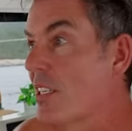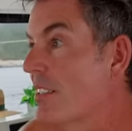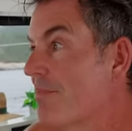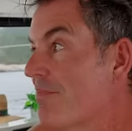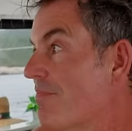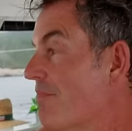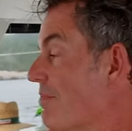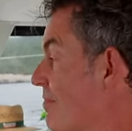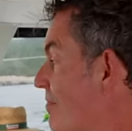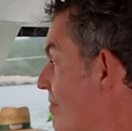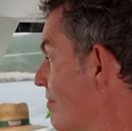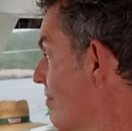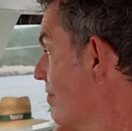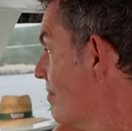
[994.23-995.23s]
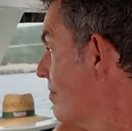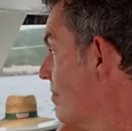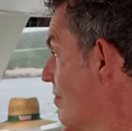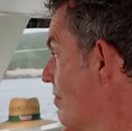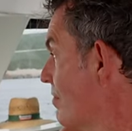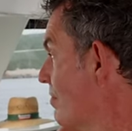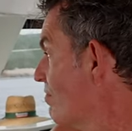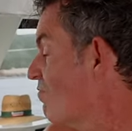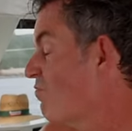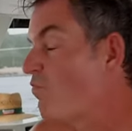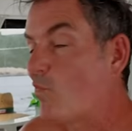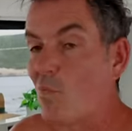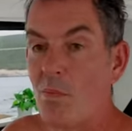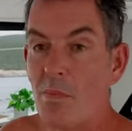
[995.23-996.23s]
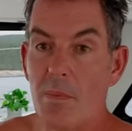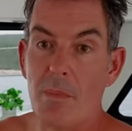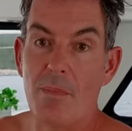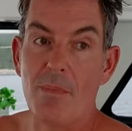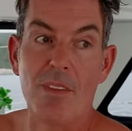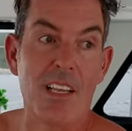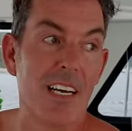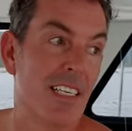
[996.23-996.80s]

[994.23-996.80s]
To be fair, we went to theirs for Sundance the other night,